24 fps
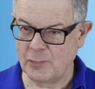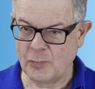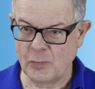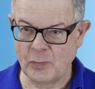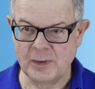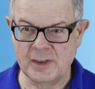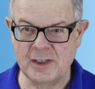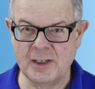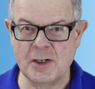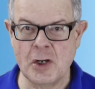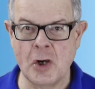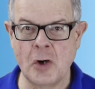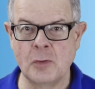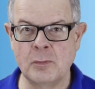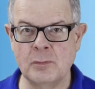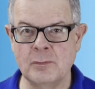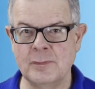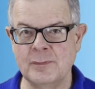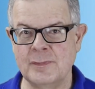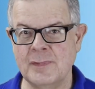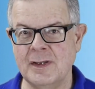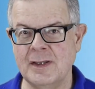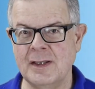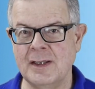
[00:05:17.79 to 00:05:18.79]
Well,
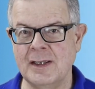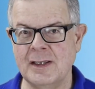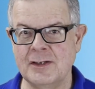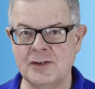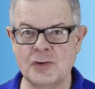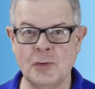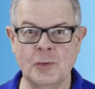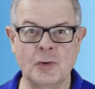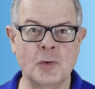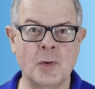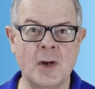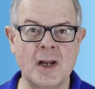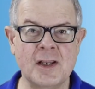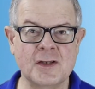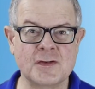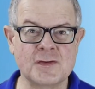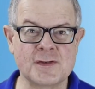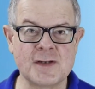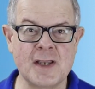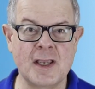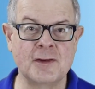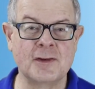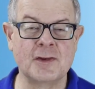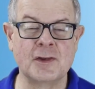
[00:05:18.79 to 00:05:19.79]
to a great
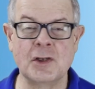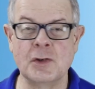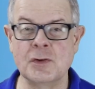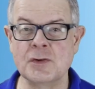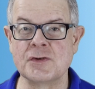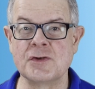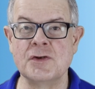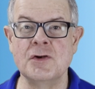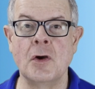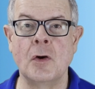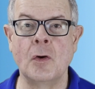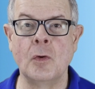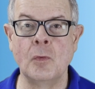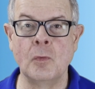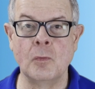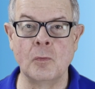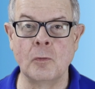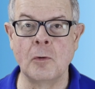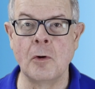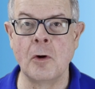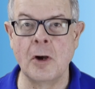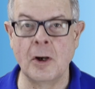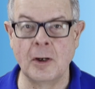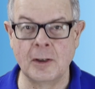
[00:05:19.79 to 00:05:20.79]
extent, there's no
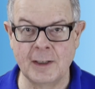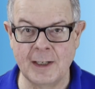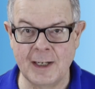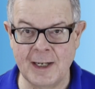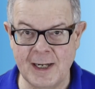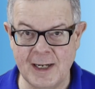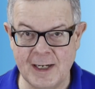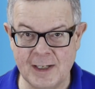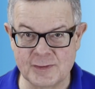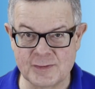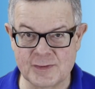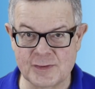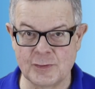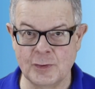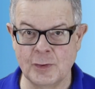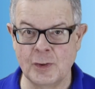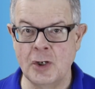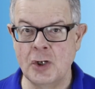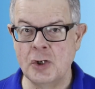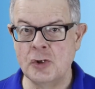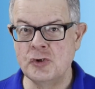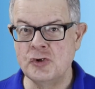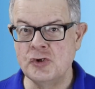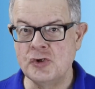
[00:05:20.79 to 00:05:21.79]
wrong
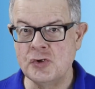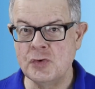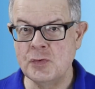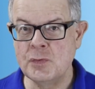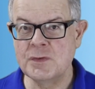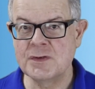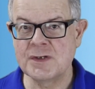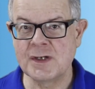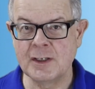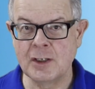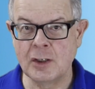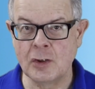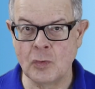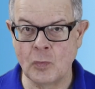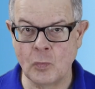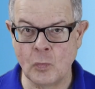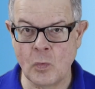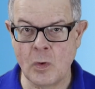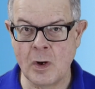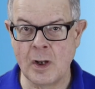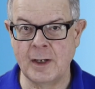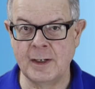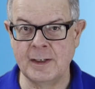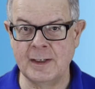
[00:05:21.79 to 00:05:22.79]
answer.
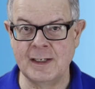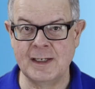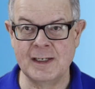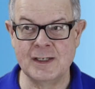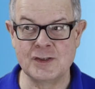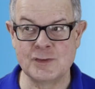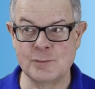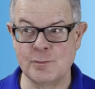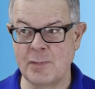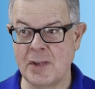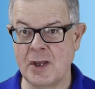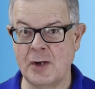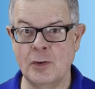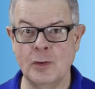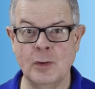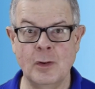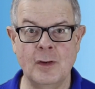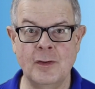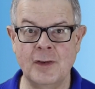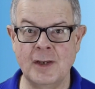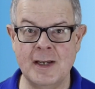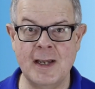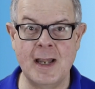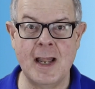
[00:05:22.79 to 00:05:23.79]
Choosing one is better
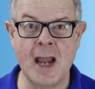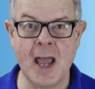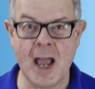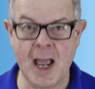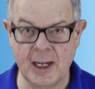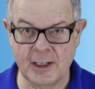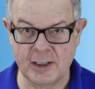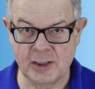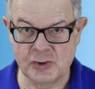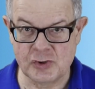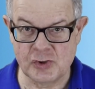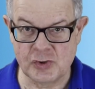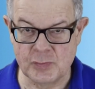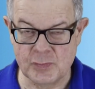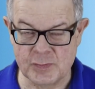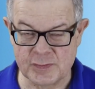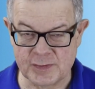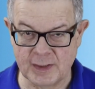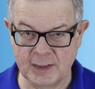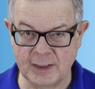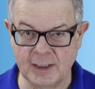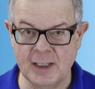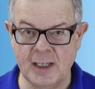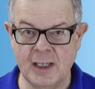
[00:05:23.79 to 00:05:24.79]
than not
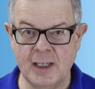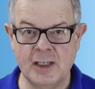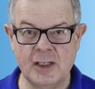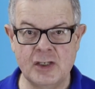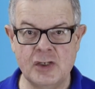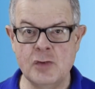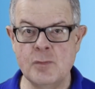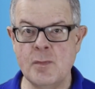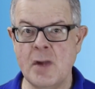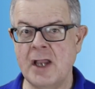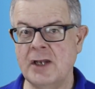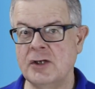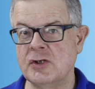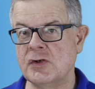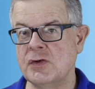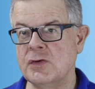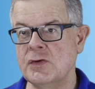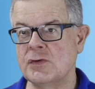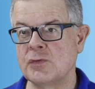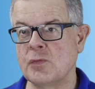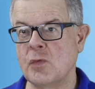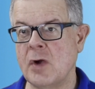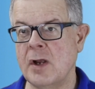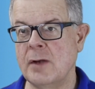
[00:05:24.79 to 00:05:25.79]
choosing. You might
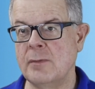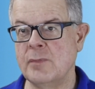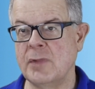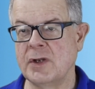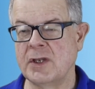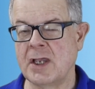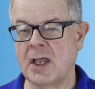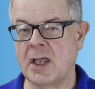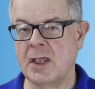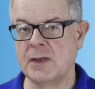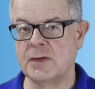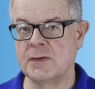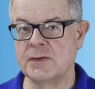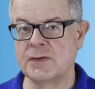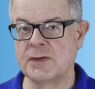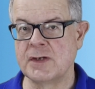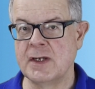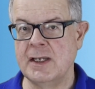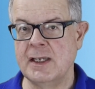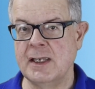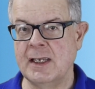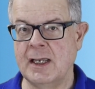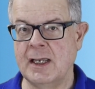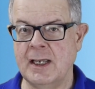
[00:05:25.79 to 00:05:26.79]
choose one because
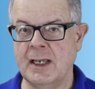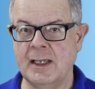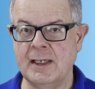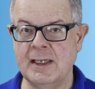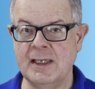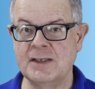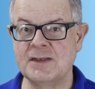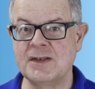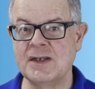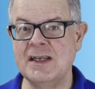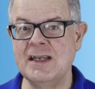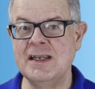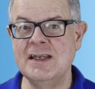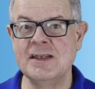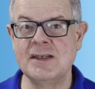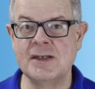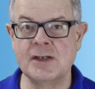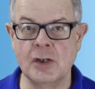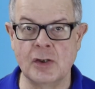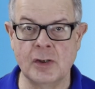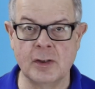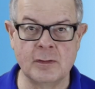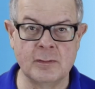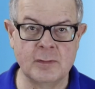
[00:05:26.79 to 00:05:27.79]
it's
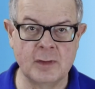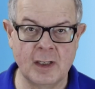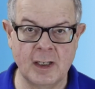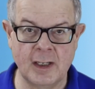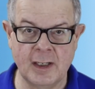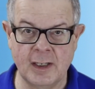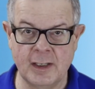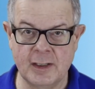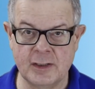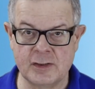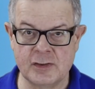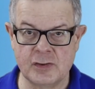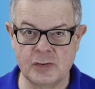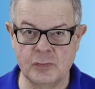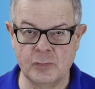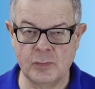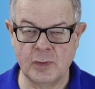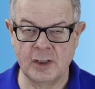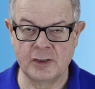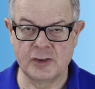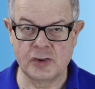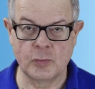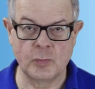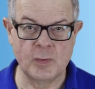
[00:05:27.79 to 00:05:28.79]
easier
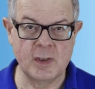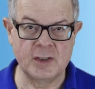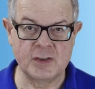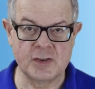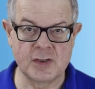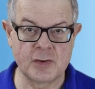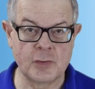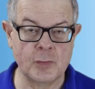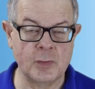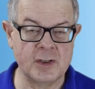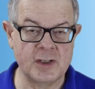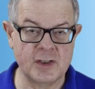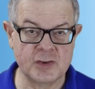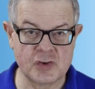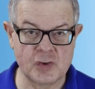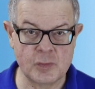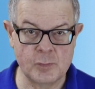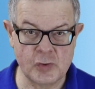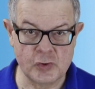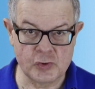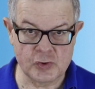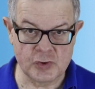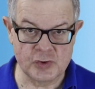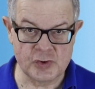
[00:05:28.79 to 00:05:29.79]
to reach through a
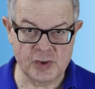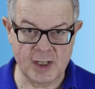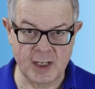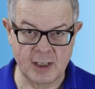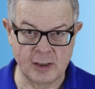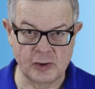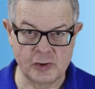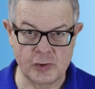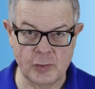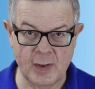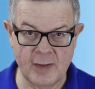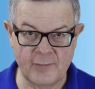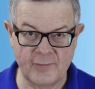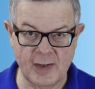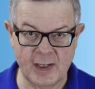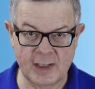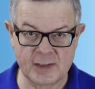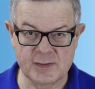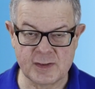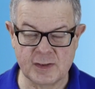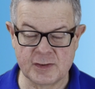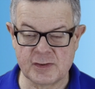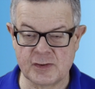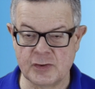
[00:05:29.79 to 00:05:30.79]
distribution channel you have
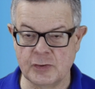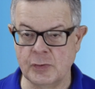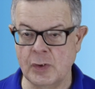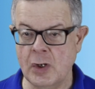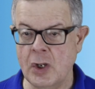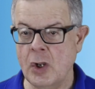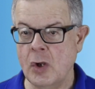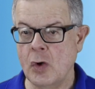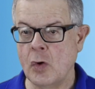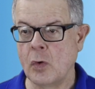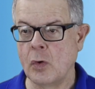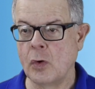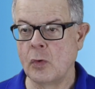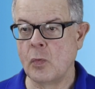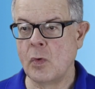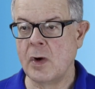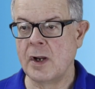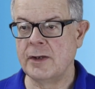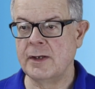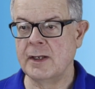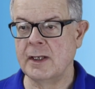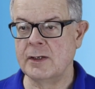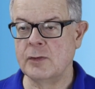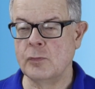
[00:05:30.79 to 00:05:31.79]
access to, or
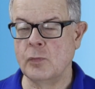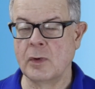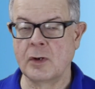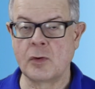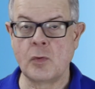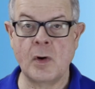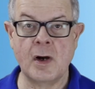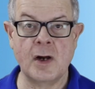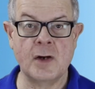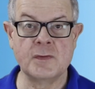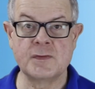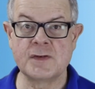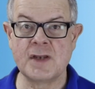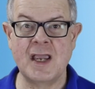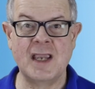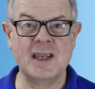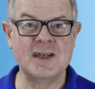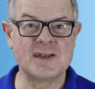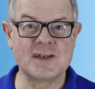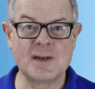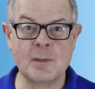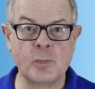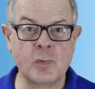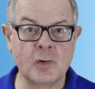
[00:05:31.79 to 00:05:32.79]
one that requires
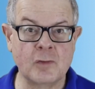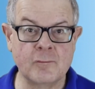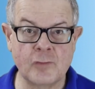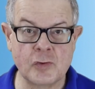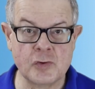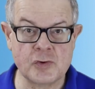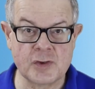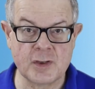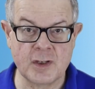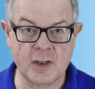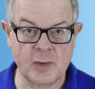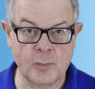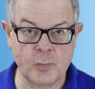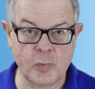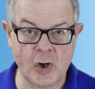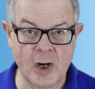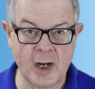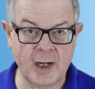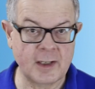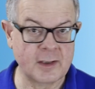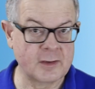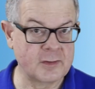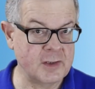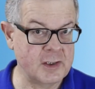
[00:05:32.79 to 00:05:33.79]
a simpler version of the
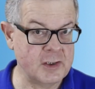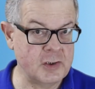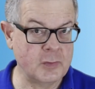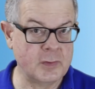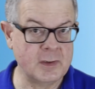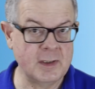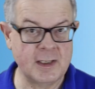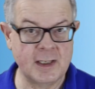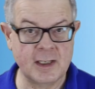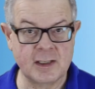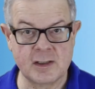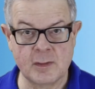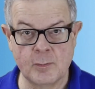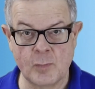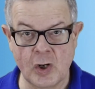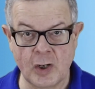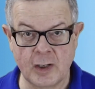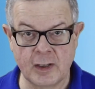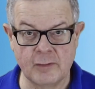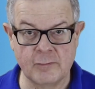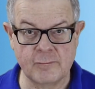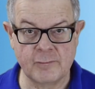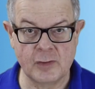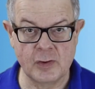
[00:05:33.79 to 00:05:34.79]
product that you can get to
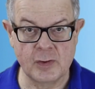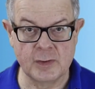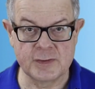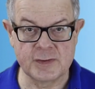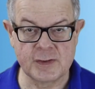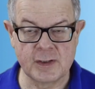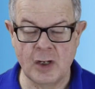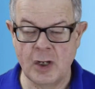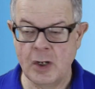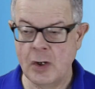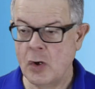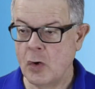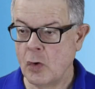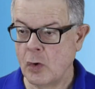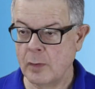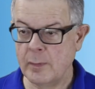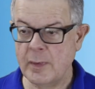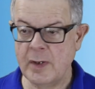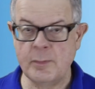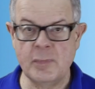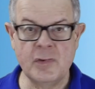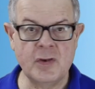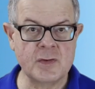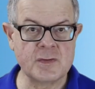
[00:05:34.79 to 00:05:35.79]
market first. Or
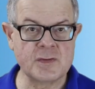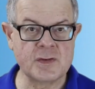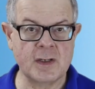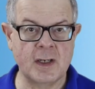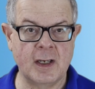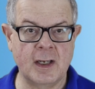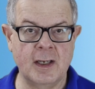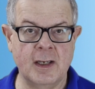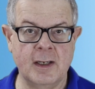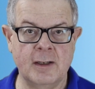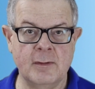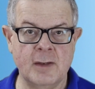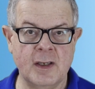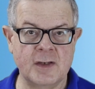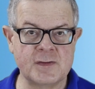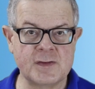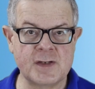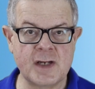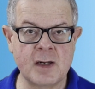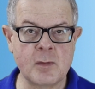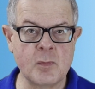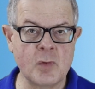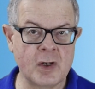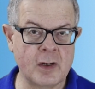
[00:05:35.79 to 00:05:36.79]
maybe there's a
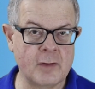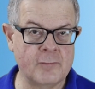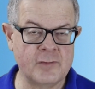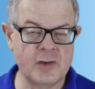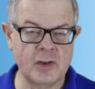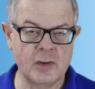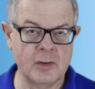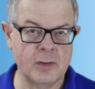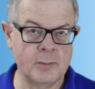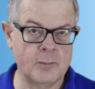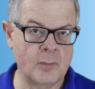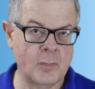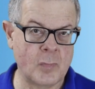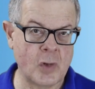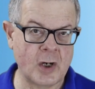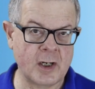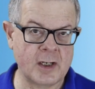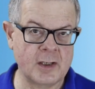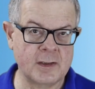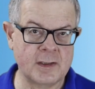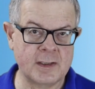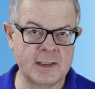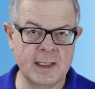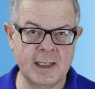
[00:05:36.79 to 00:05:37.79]
segment of your
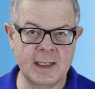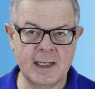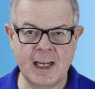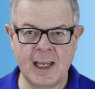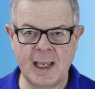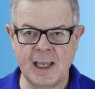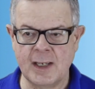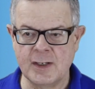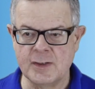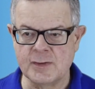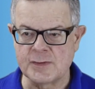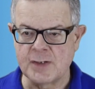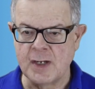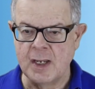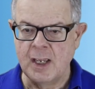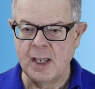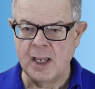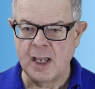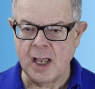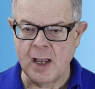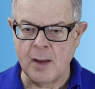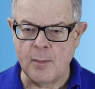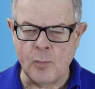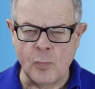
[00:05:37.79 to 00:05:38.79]
market that has
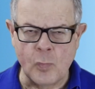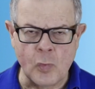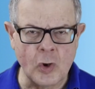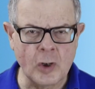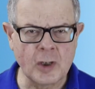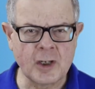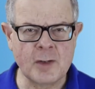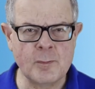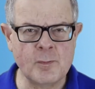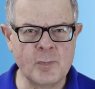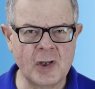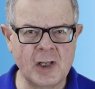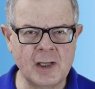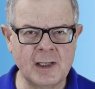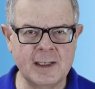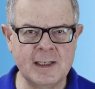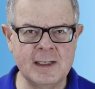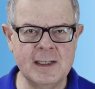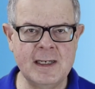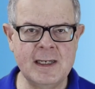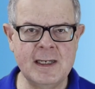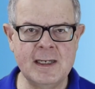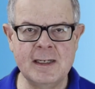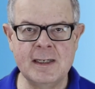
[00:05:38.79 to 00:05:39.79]
a more
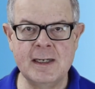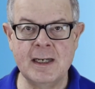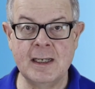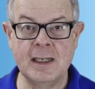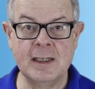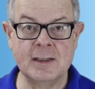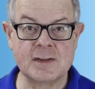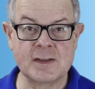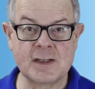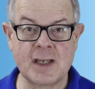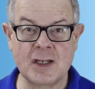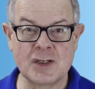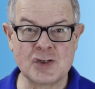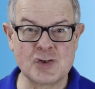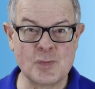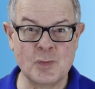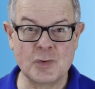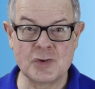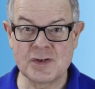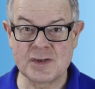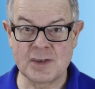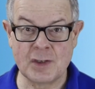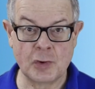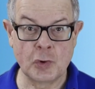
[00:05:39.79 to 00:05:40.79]
compelling need. It's
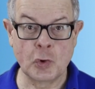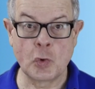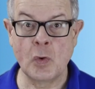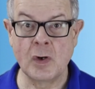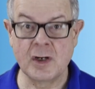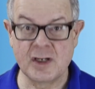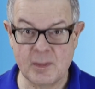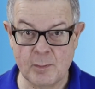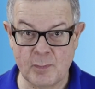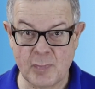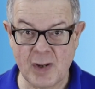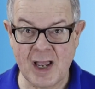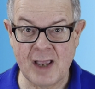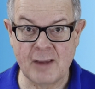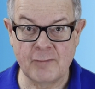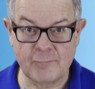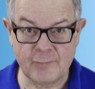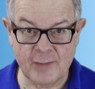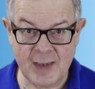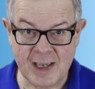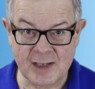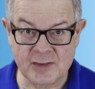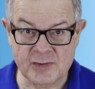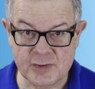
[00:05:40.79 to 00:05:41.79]
customers that are going to buy
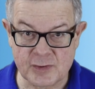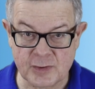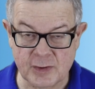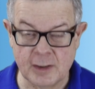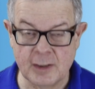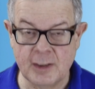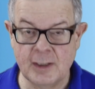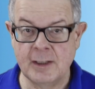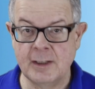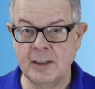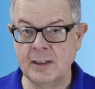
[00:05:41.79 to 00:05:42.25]
faster.